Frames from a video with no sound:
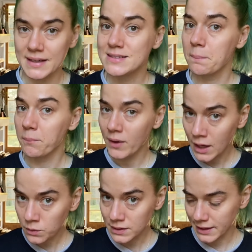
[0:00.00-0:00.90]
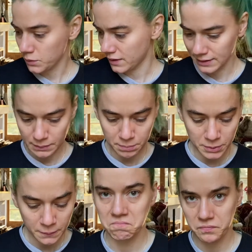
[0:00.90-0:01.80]
It's a brown liquid lip.
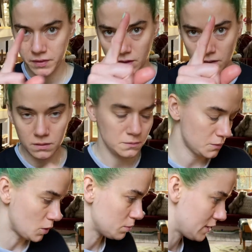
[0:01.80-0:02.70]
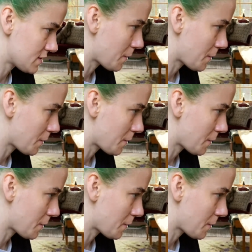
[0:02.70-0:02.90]
Hold please.